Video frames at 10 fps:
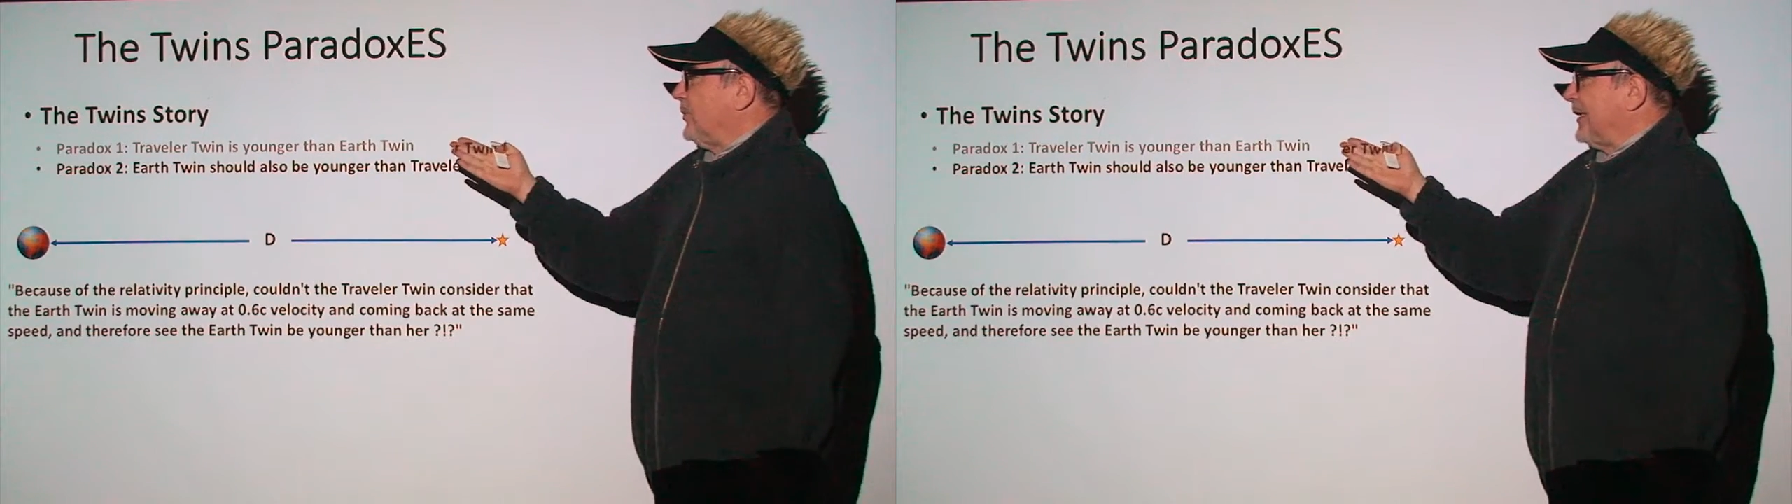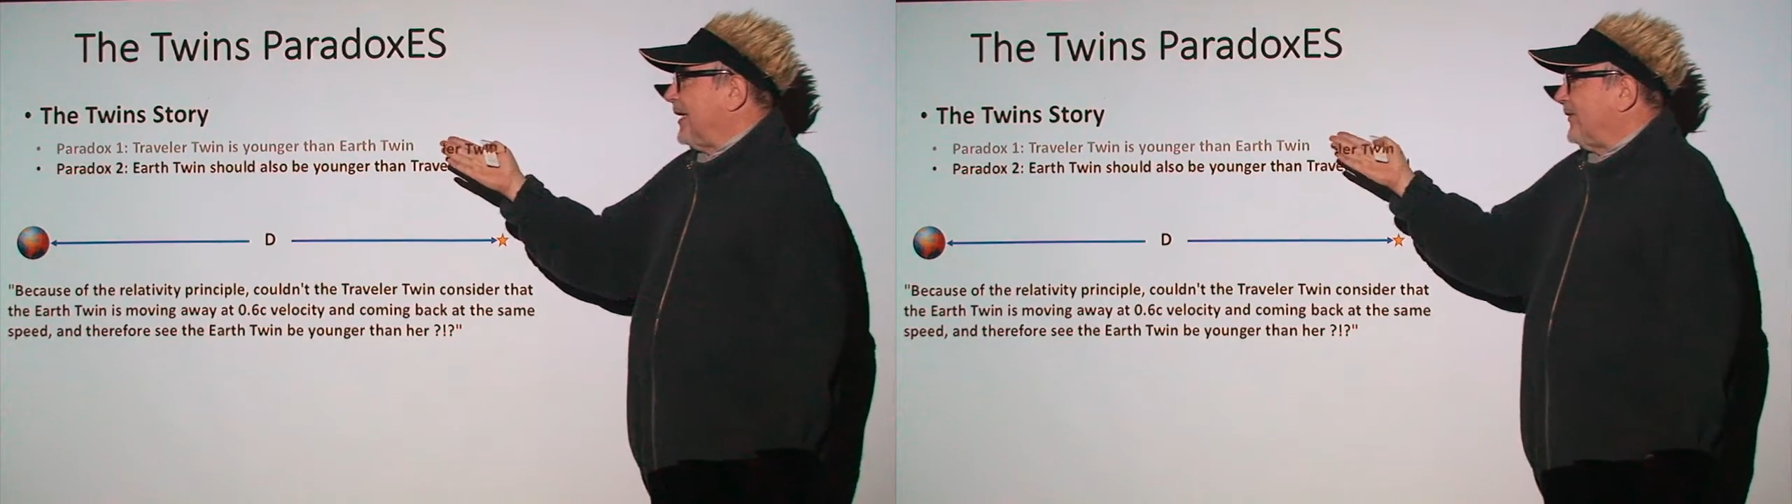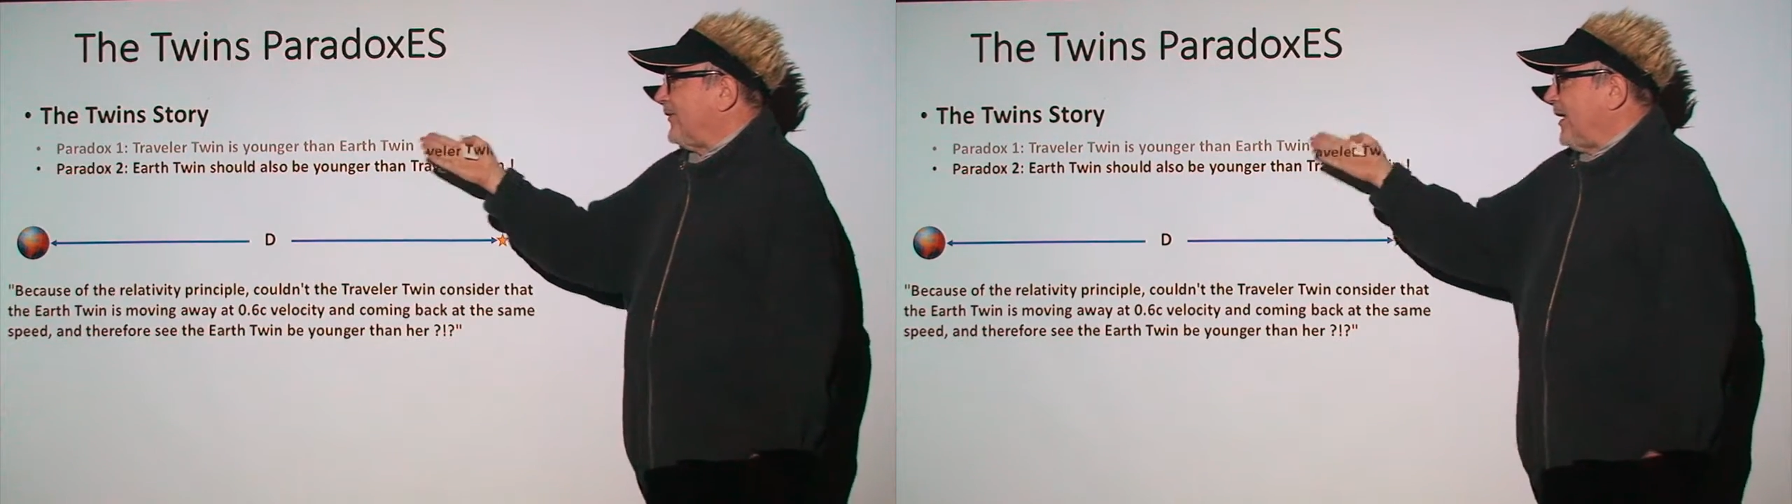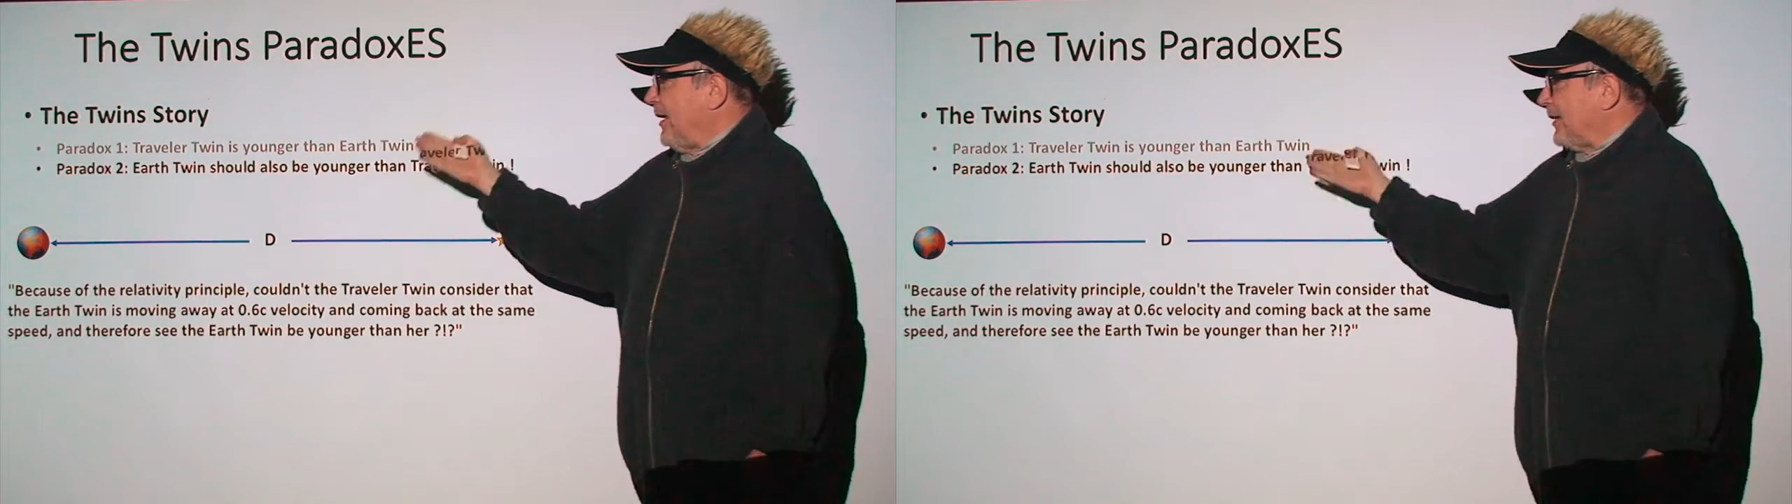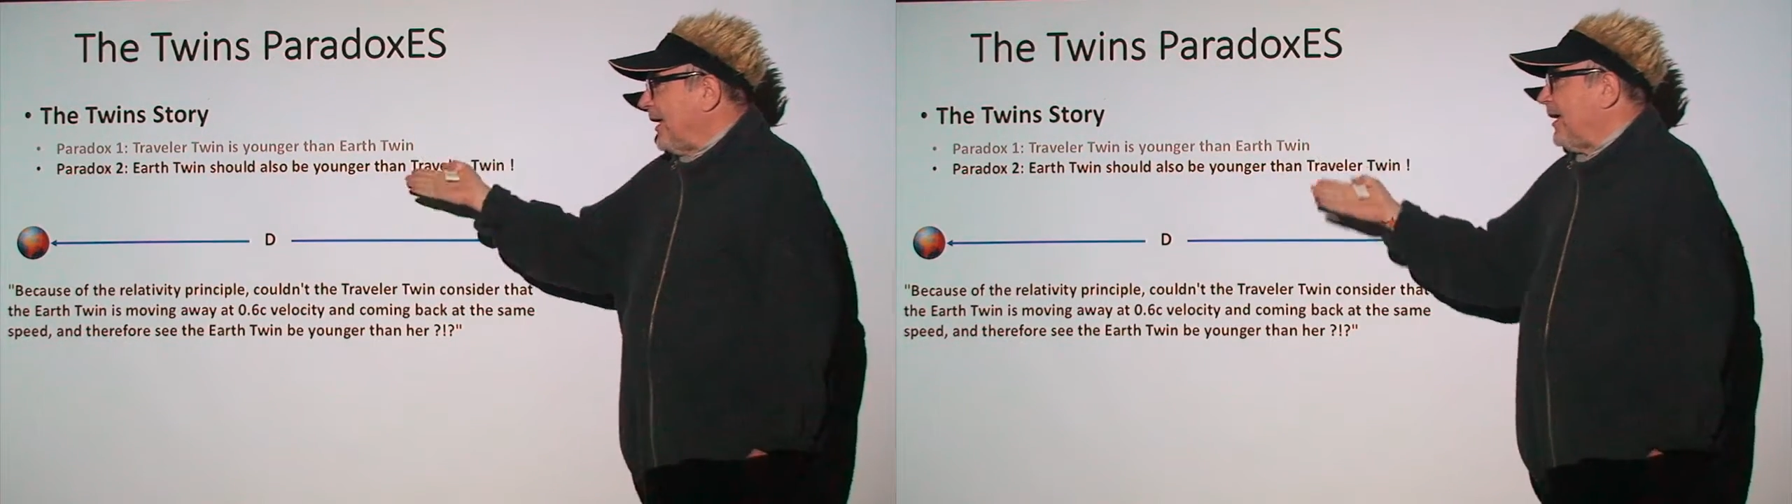we can
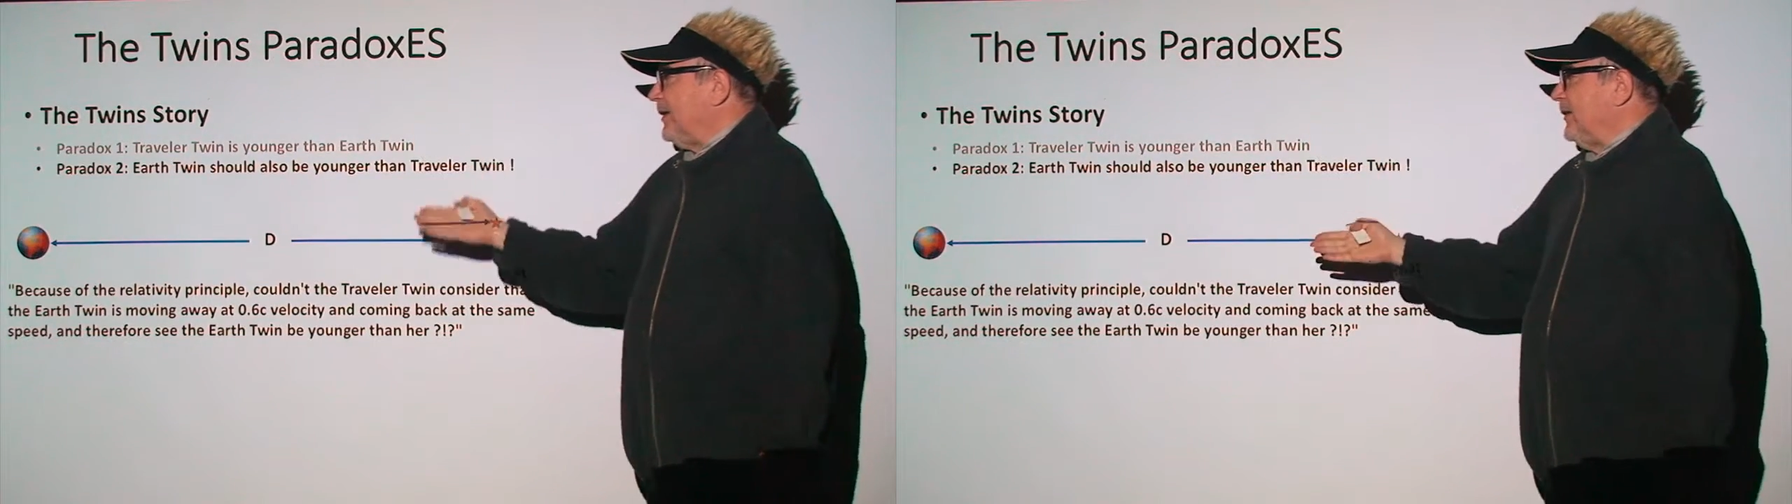say again